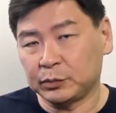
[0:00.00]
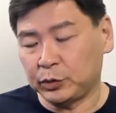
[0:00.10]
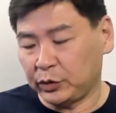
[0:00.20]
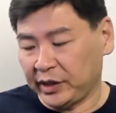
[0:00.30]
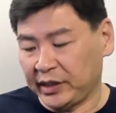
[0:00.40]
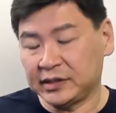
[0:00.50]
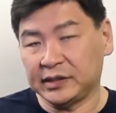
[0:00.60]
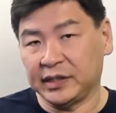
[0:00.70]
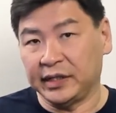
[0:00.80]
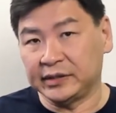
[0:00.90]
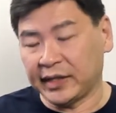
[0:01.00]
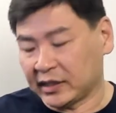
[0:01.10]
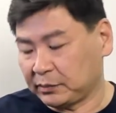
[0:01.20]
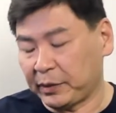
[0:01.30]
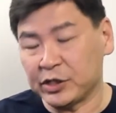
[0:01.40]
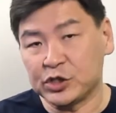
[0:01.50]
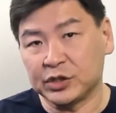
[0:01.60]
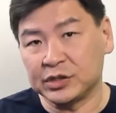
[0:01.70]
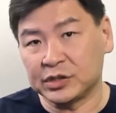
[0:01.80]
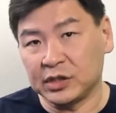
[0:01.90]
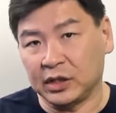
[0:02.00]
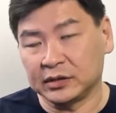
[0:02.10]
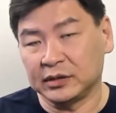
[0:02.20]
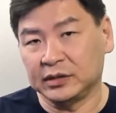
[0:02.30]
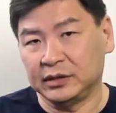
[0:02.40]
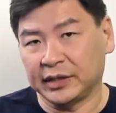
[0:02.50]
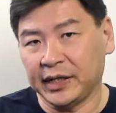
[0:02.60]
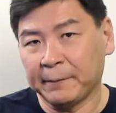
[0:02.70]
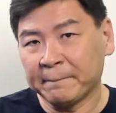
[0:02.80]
Pro is its expansion slots. Okay.